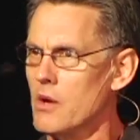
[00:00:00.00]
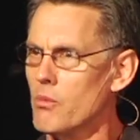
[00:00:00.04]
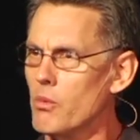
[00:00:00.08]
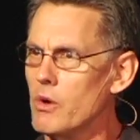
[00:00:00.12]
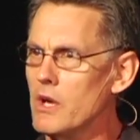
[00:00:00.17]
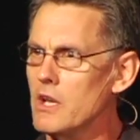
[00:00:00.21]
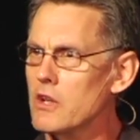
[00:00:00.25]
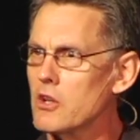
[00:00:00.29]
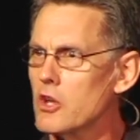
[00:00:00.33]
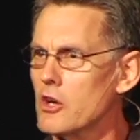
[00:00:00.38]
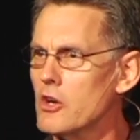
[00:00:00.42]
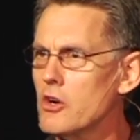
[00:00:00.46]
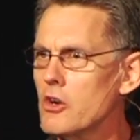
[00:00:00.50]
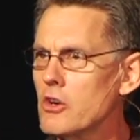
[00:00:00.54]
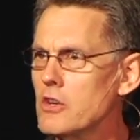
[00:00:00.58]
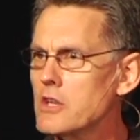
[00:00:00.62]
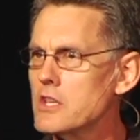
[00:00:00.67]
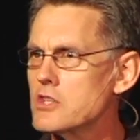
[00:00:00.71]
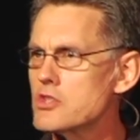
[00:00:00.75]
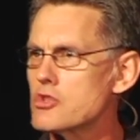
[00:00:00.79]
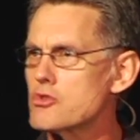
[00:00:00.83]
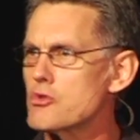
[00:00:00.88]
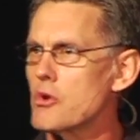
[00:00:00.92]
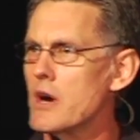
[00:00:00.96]
We learned
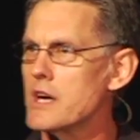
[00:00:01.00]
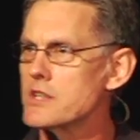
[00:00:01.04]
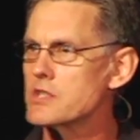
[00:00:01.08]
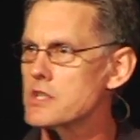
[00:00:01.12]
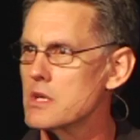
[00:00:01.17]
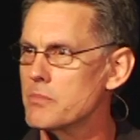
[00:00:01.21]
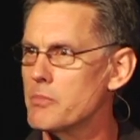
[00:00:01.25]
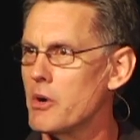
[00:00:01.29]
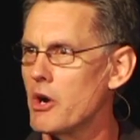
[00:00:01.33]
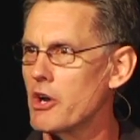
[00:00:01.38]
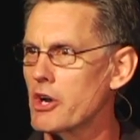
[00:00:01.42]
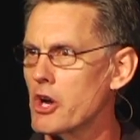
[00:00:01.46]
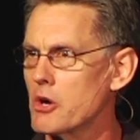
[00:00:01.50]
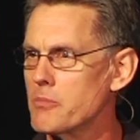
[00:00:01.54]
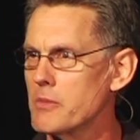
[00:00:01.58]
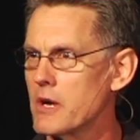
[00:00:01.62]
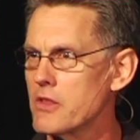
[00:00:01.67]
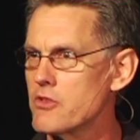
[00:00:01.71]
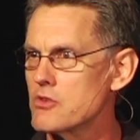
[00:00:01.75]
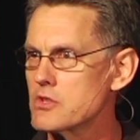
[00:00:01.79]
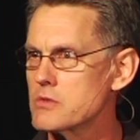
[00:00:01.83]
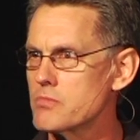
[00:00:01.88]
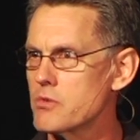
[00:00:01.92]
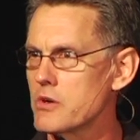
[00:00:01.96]
to trust upon our
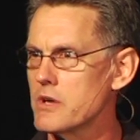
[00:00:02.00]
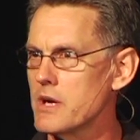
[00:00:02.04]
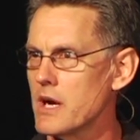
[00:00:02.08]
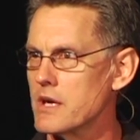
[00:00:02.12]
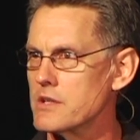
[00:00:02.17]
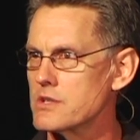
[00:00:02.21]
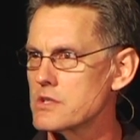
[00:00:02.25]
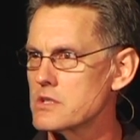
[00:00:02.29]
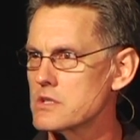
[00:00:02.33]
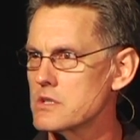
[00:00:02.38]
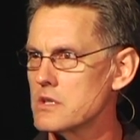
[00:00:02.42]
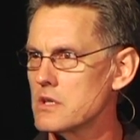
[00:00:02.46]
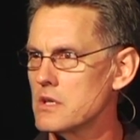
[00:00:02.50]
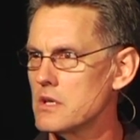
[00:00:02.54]
mother's breast.